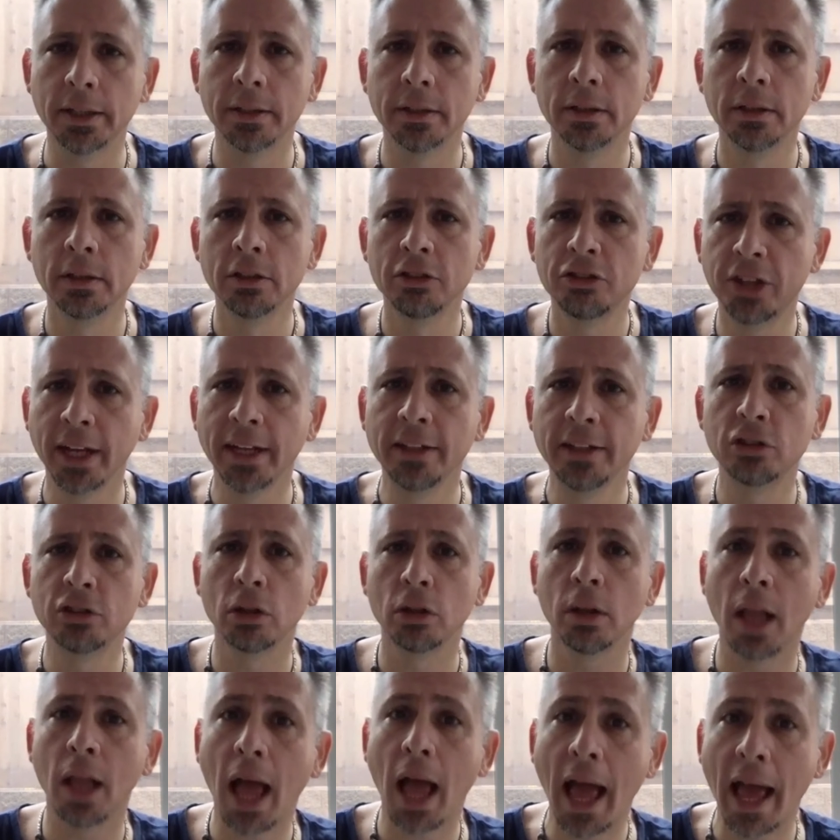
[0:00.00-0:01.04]
change your
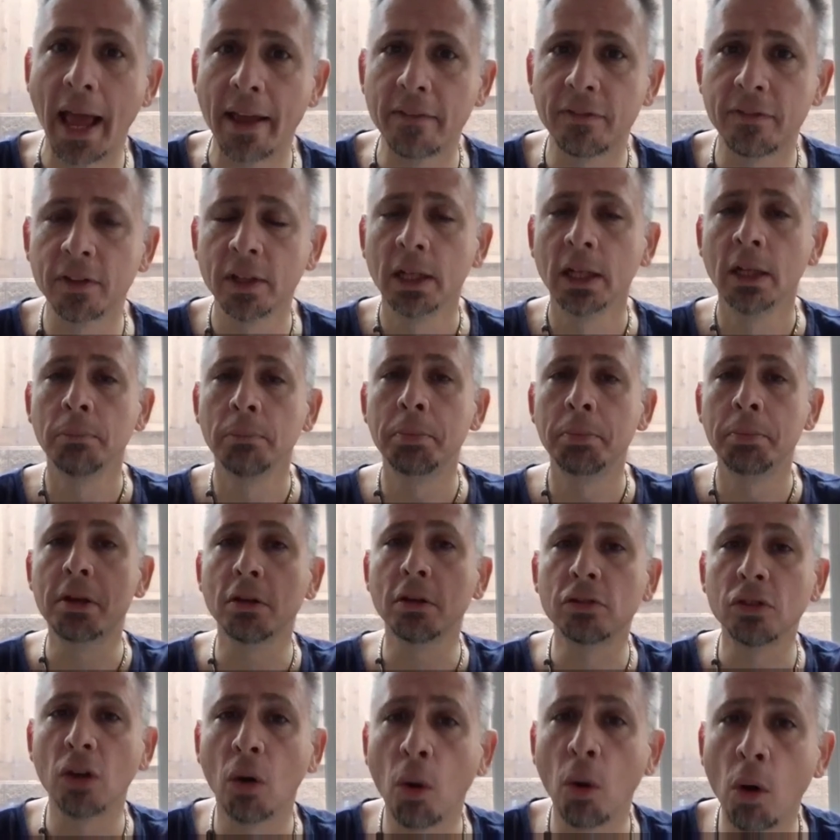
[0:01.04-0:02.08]
life,
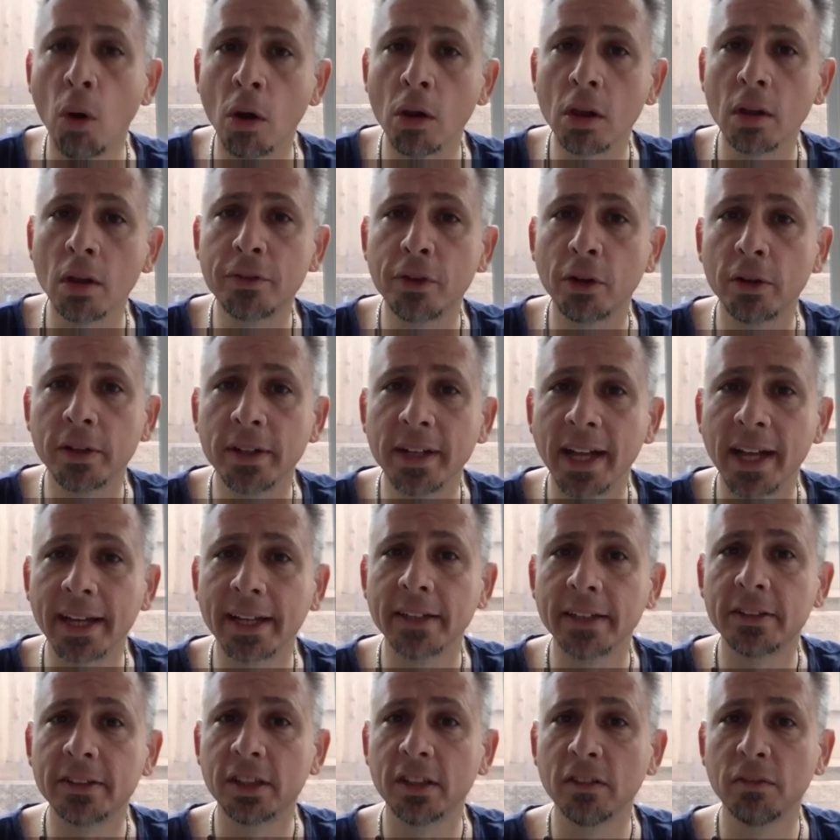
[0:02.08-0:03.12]
because all of your
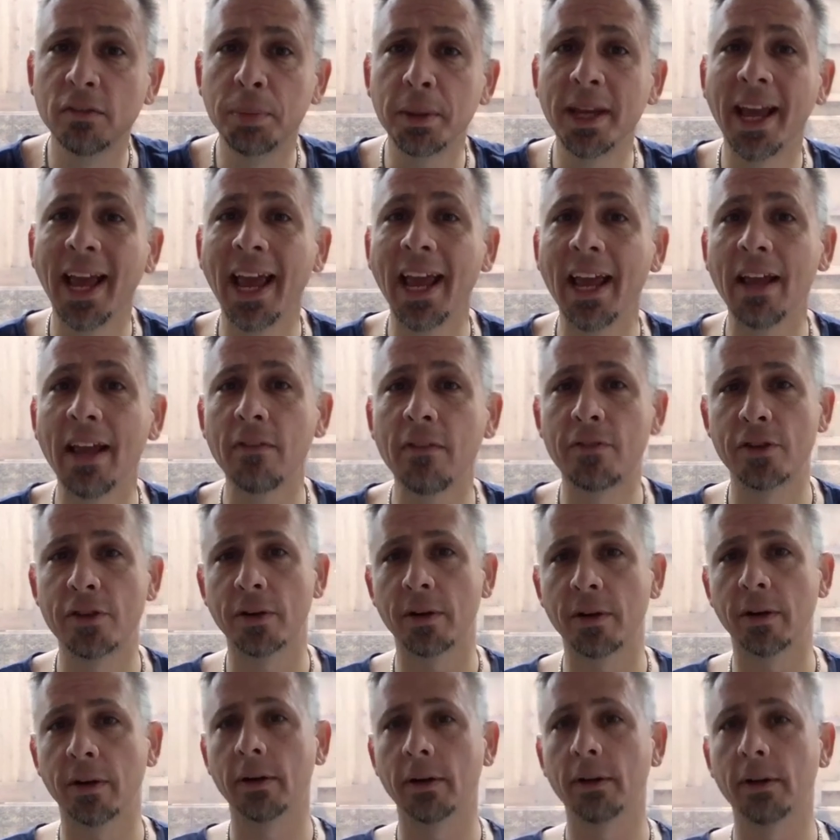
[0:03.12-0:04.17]
negative
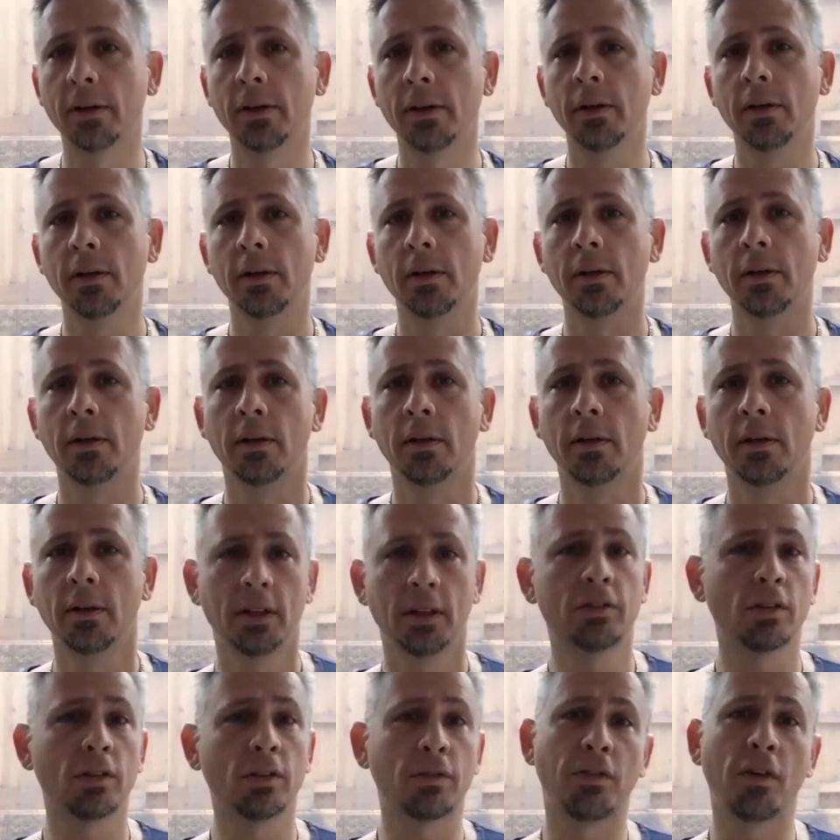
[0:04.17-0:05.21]
behavior
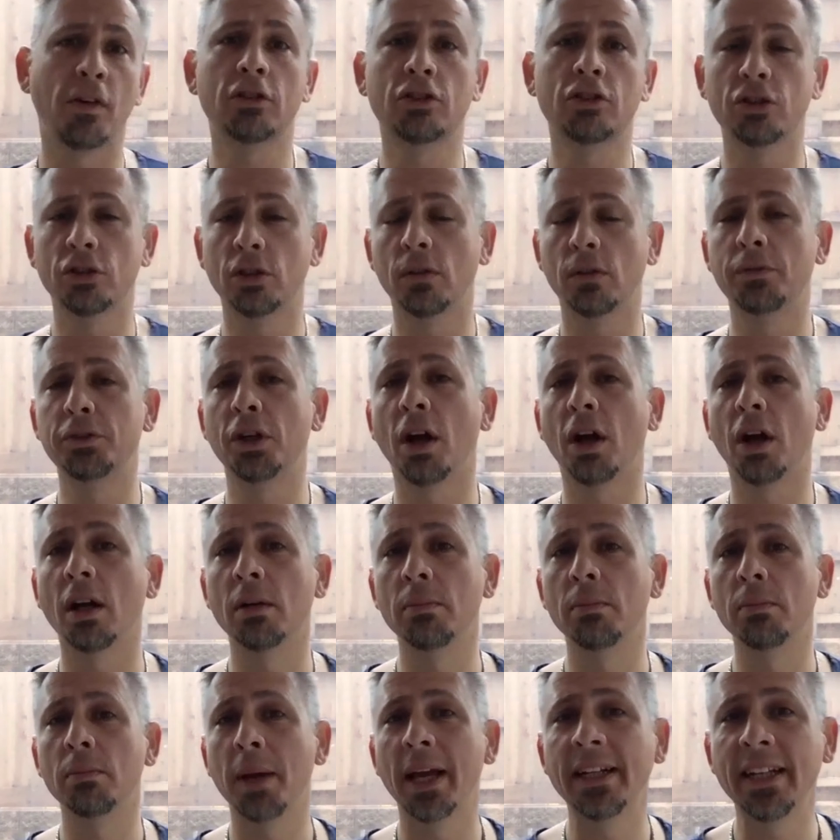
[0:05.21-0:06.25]
is a function of your
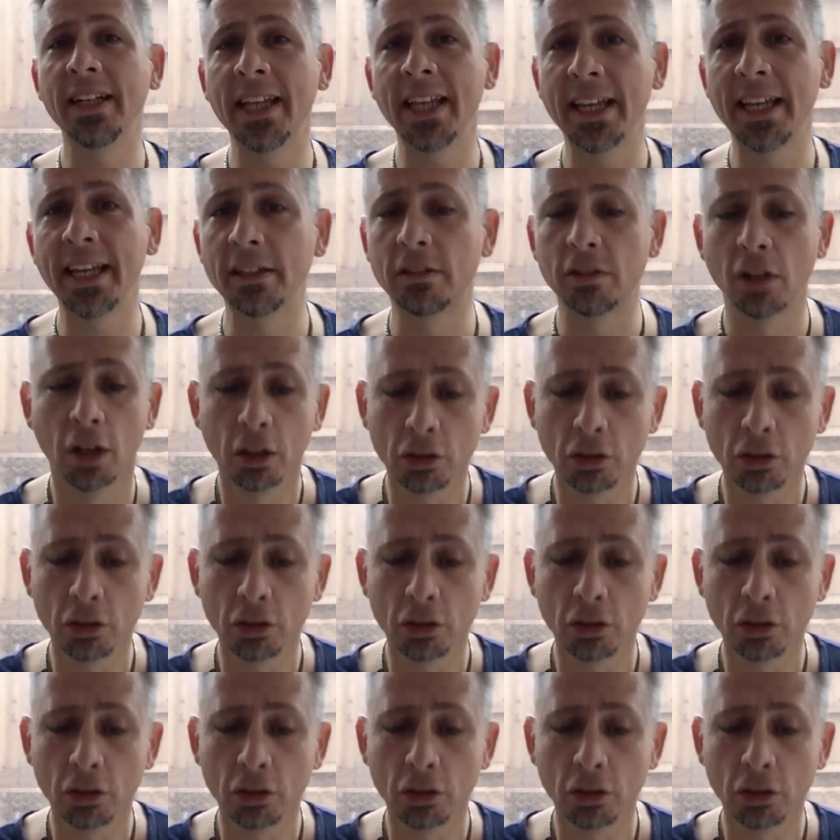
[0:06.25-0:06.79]
unmet needs.